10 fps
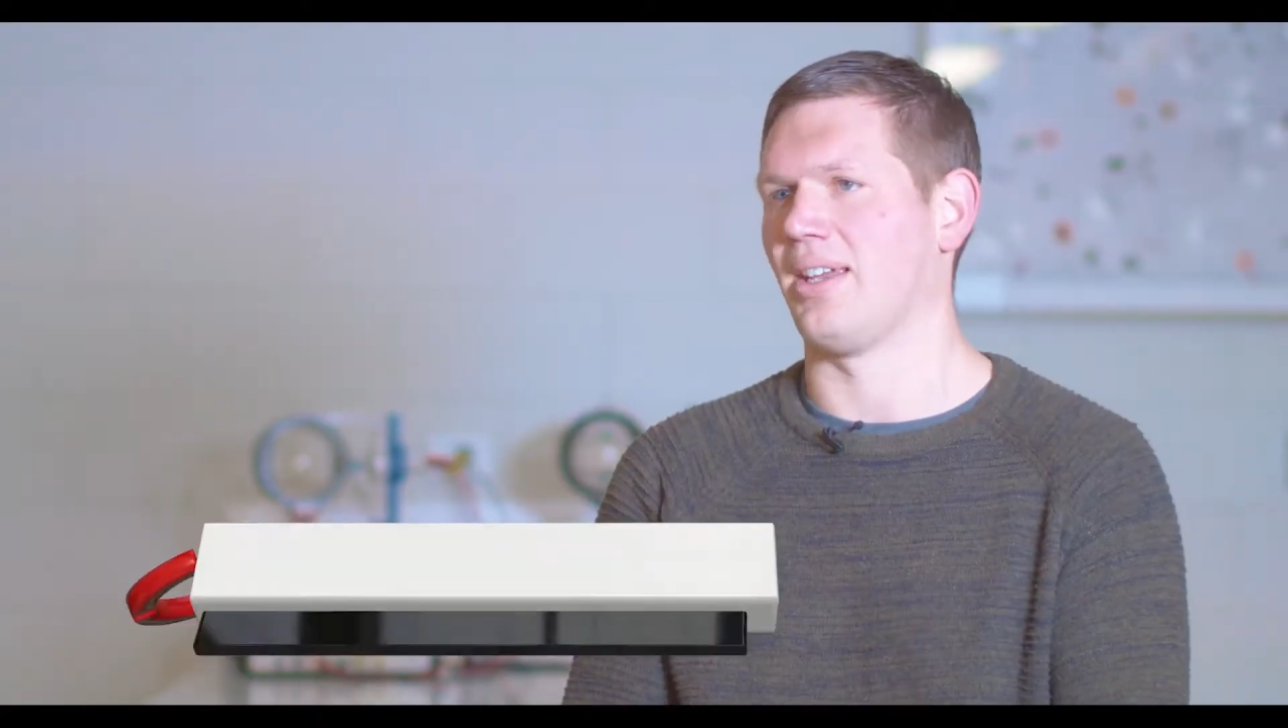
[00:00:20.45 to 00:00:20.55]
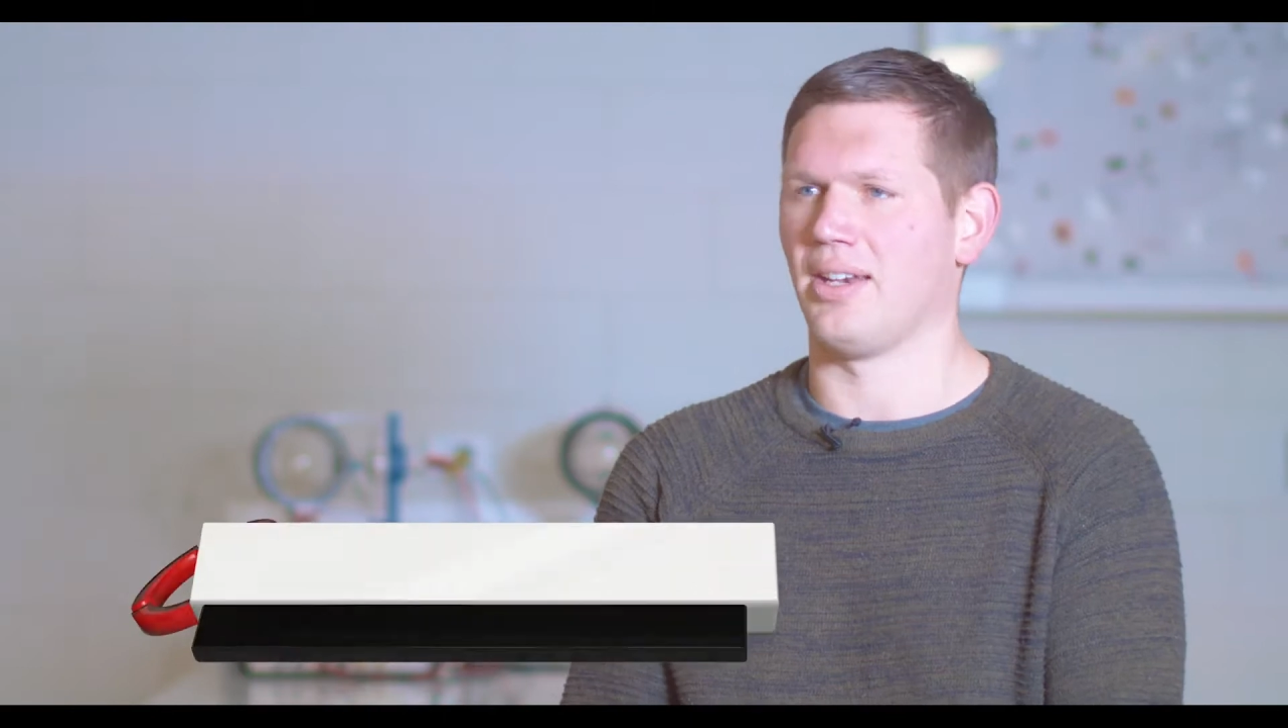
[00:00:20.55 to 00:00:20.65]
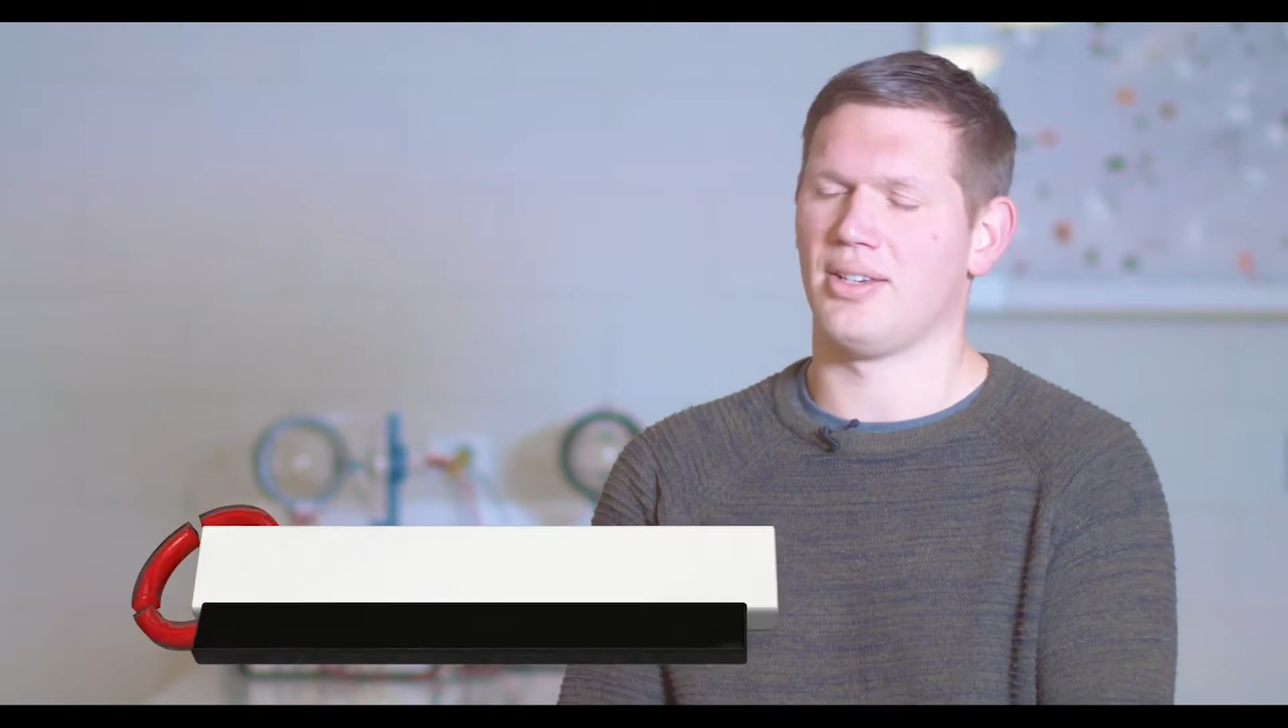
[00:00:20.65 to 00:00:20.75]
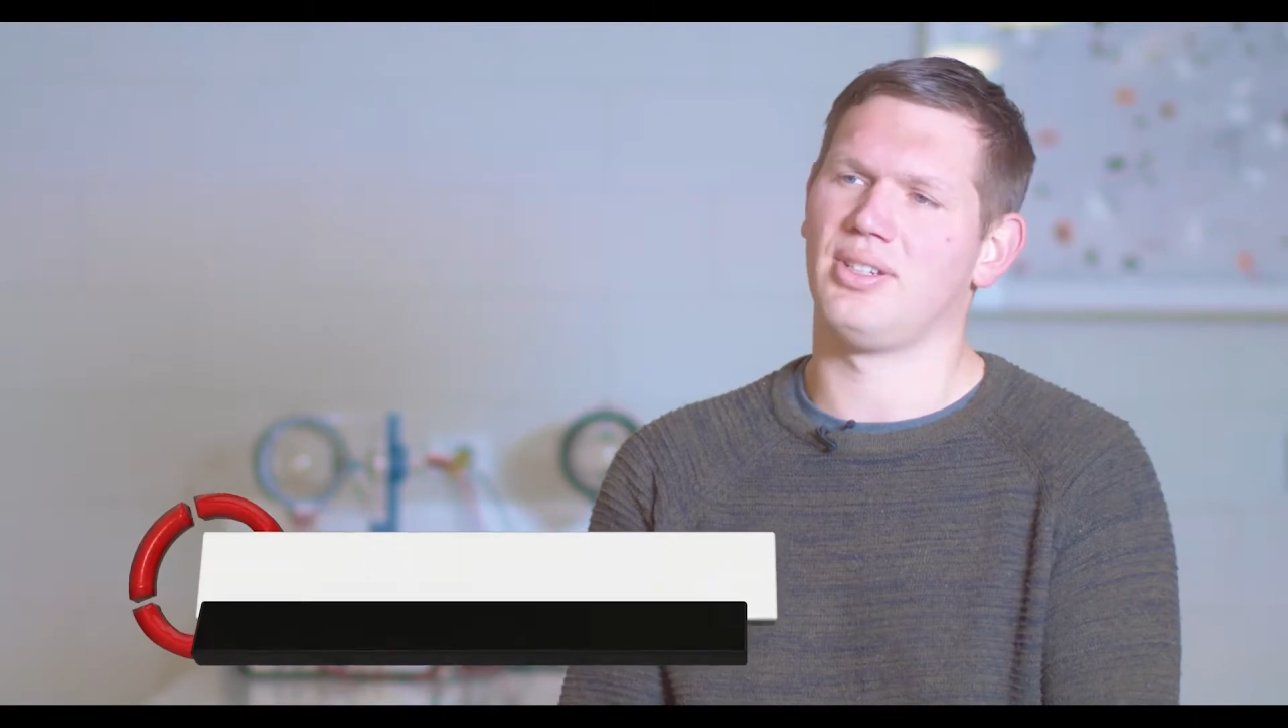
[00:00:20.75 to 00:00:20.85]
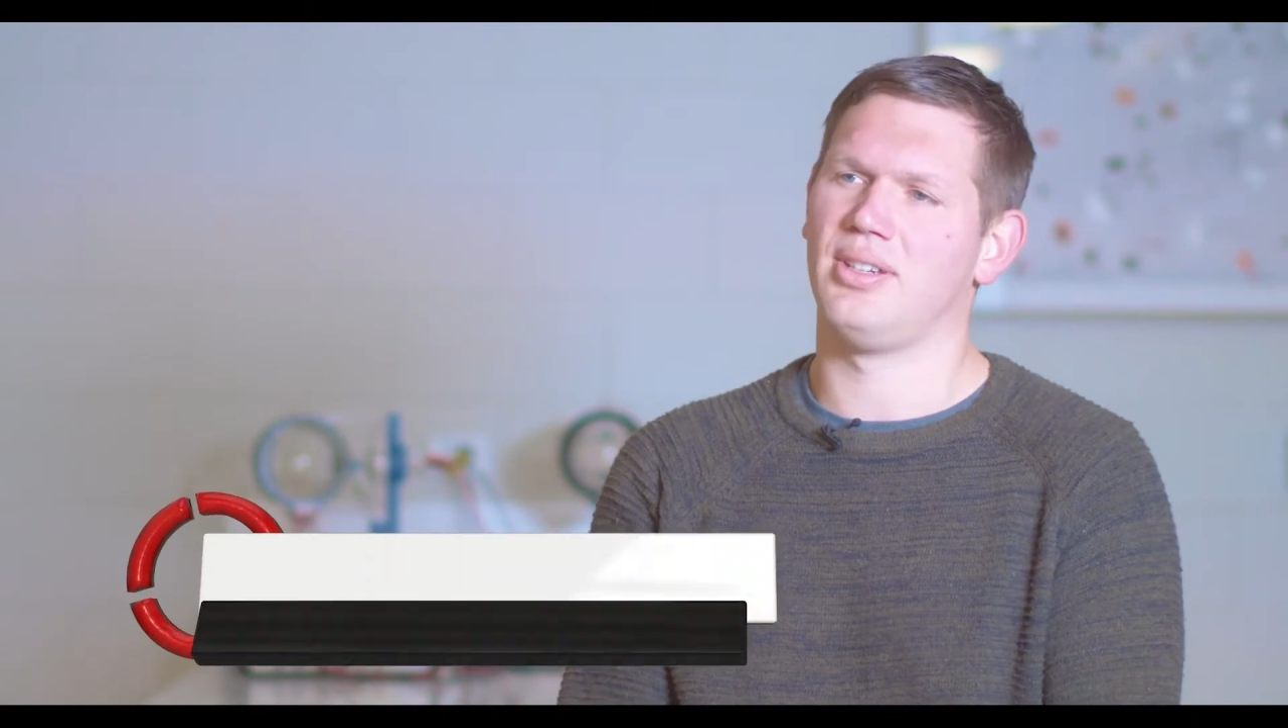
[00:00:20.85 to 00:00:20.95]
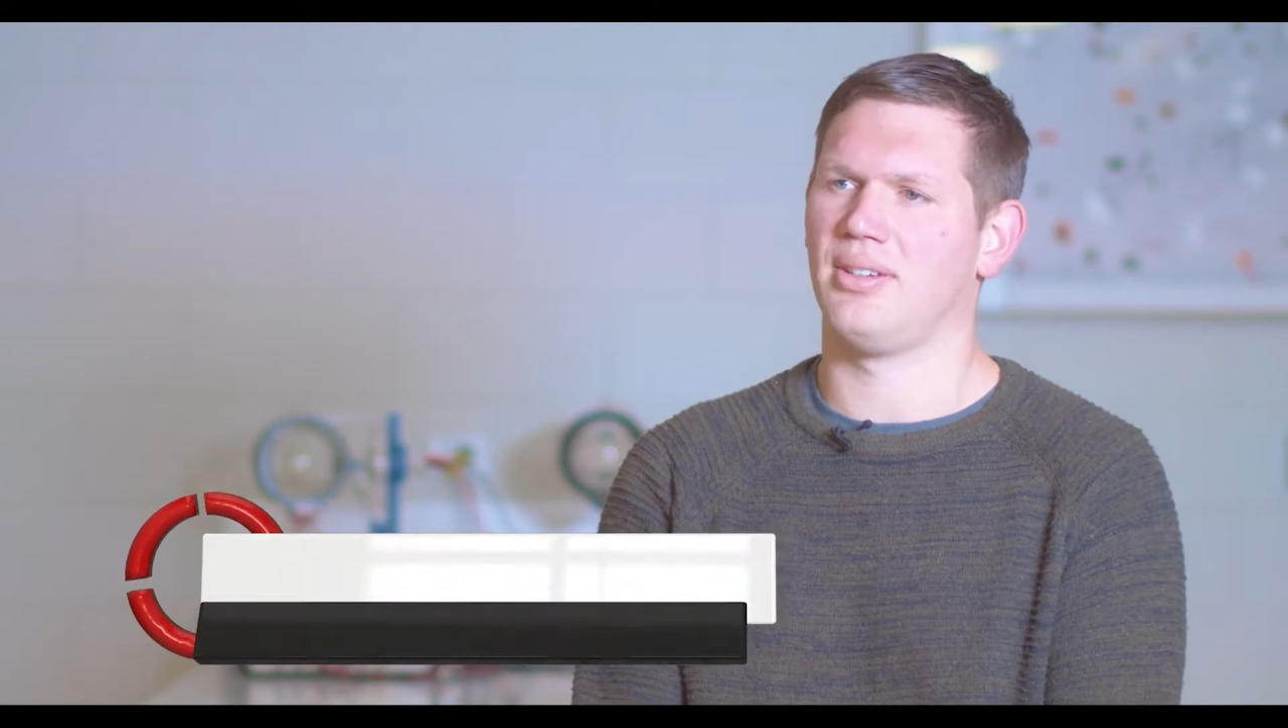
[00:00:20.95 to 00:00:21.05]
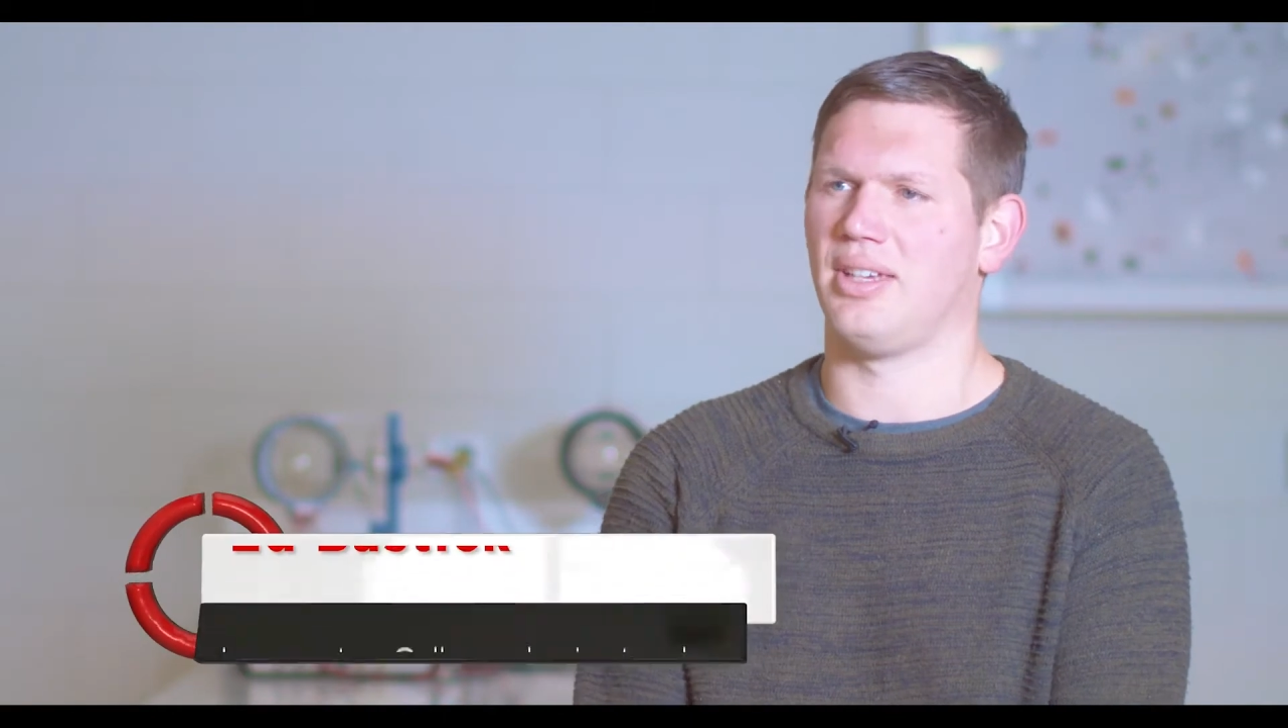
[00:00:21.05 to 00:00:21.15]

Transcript: energy,